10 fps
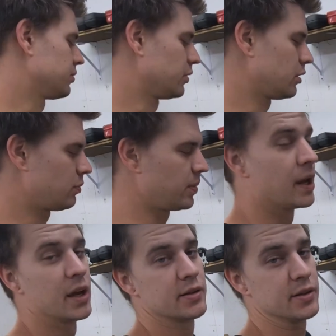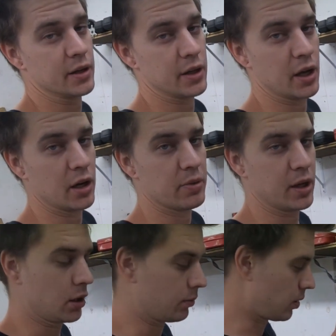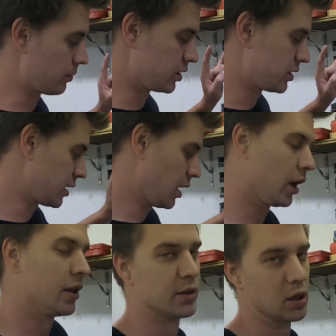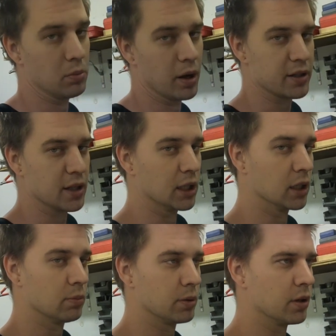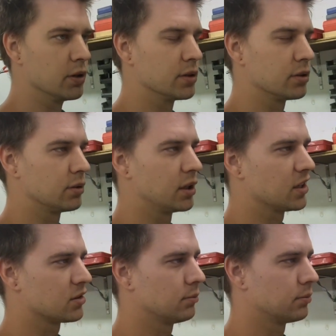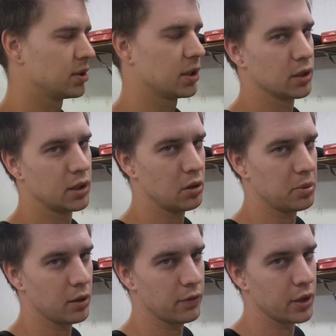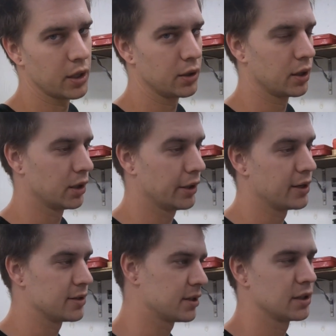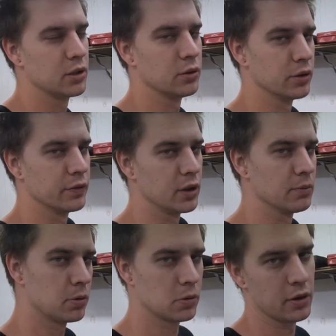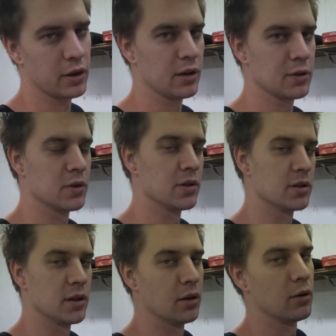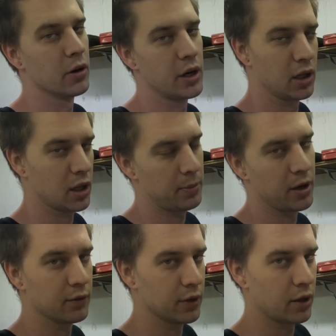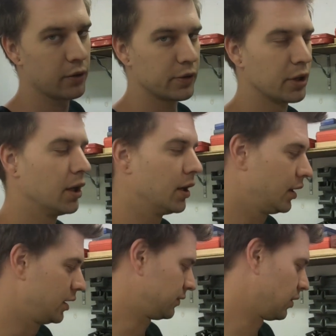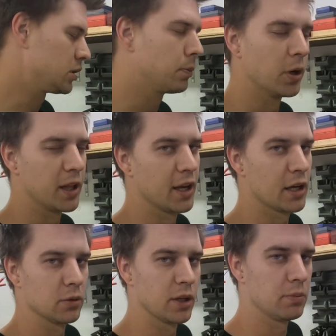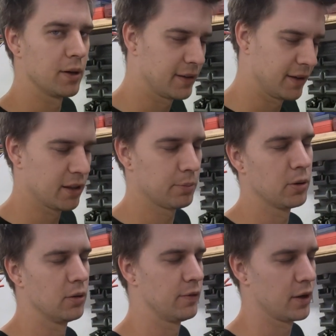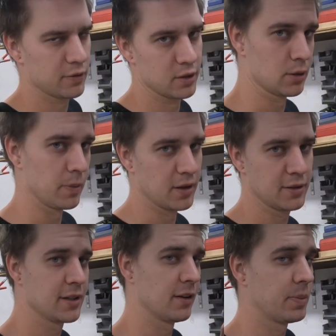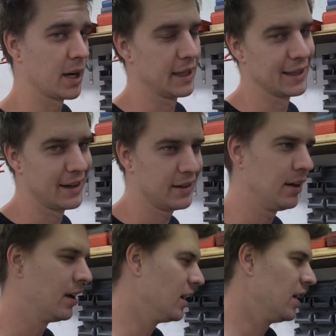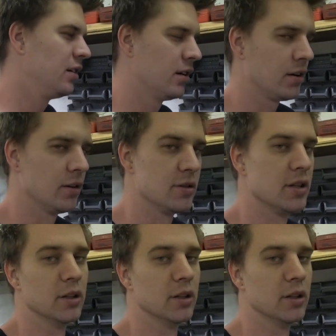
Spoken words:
I'll do the big ends, and then I'm thinking I'll probably just start getting his head back together, because he doesn't particularly need to be here for that. He's seen all of the important things, which is the grinding and lapping of the valves. As far as putting the actual head back together, putting the valves and springs and stuff back in the head, not a huge deal,